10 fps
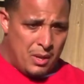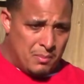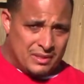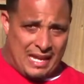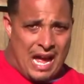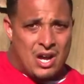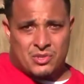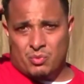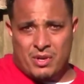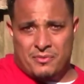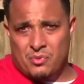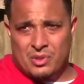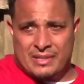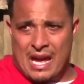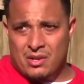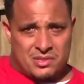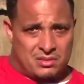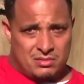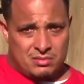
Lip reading: but the house will rent for $1,000.